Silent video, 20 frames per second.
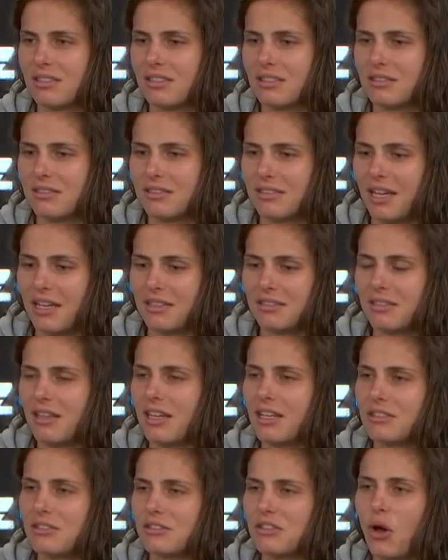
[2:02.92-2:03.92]
it's nice
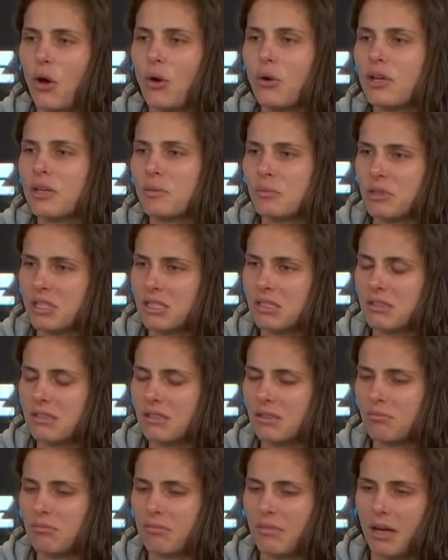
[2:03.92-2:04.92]
that it's going, but
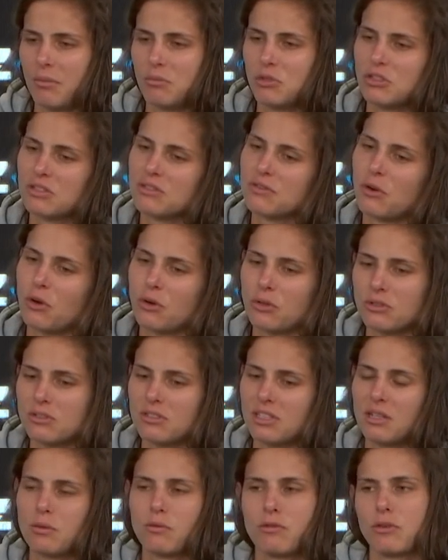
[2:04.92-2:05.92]
um, I'm just
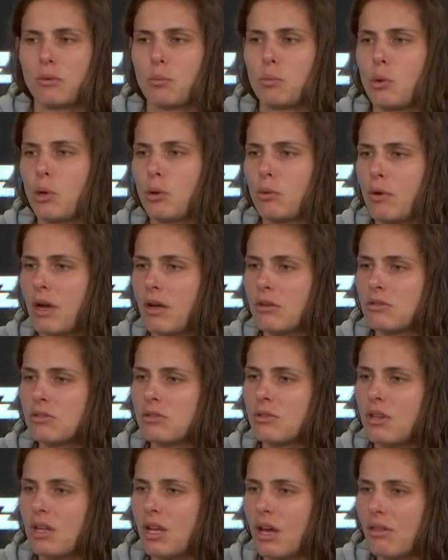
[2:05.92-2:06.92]
focusing from one round
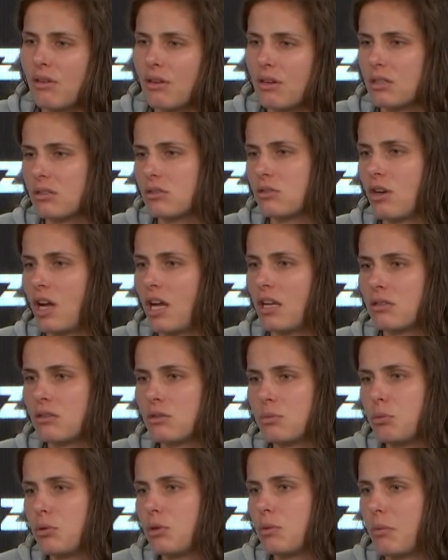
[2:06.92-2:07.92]
to the other and trying
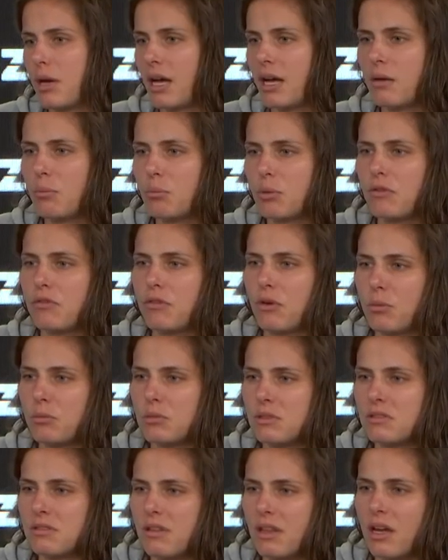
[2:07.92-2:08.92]
to put my
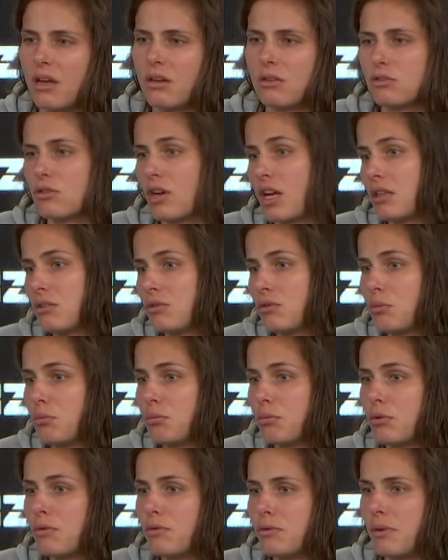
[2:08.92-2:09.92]
performance there and trying to
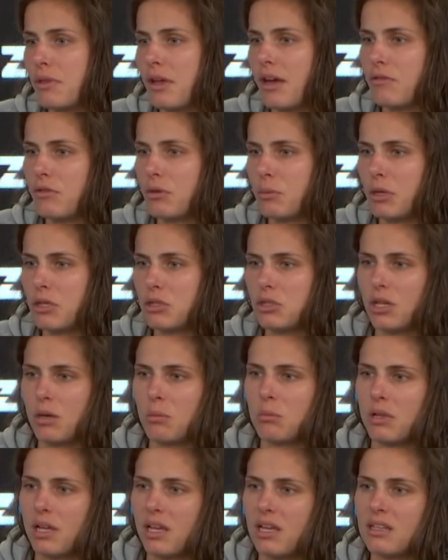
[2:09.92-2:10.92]
improve with every match
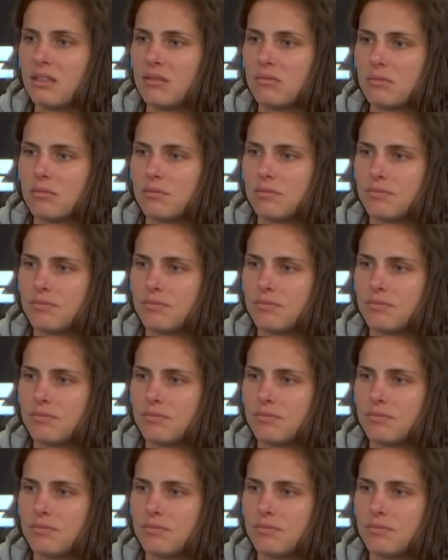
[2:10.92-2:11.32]
I'm playing